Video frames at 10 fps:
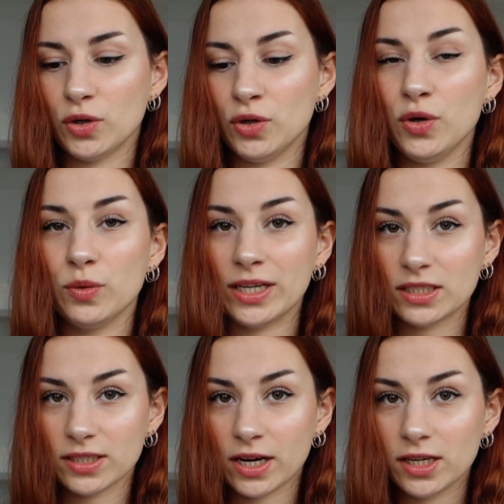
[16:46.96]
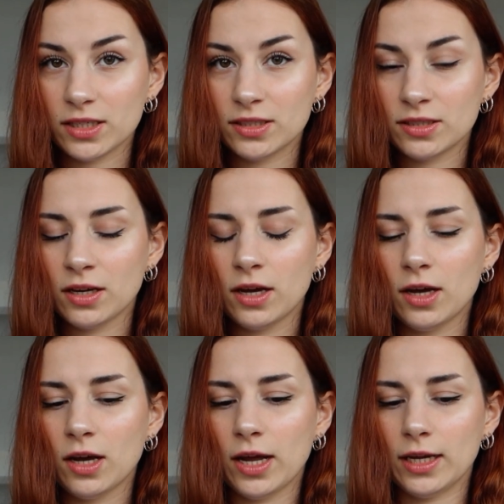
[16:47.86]
new insights,
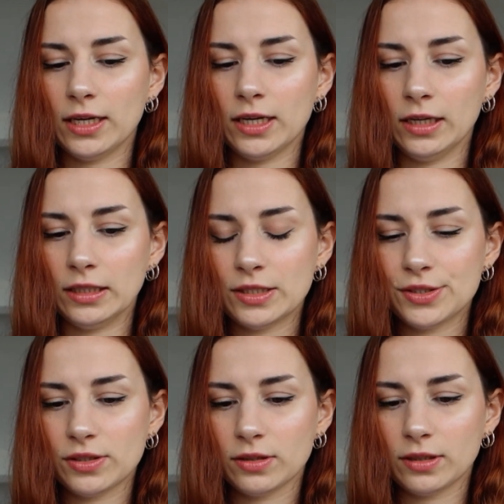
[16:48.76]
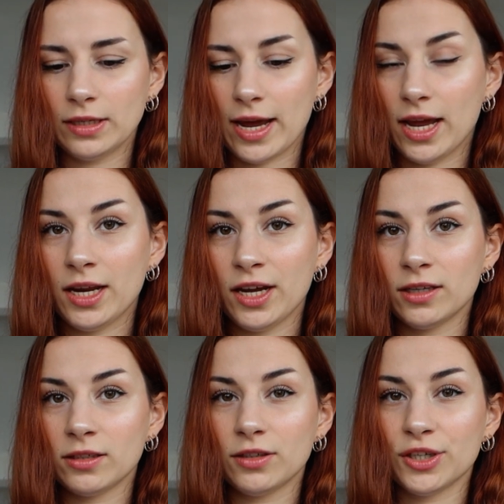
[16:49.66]
is
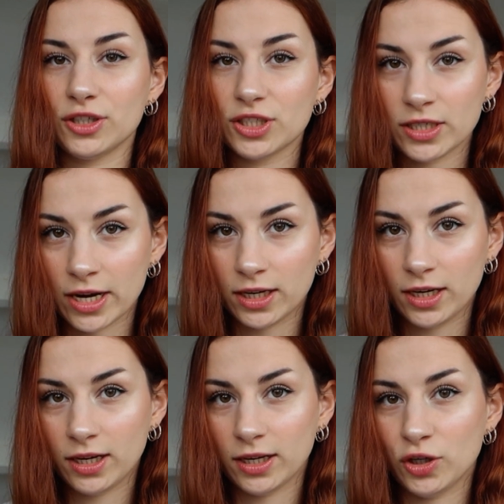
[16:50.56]
gaining understanding,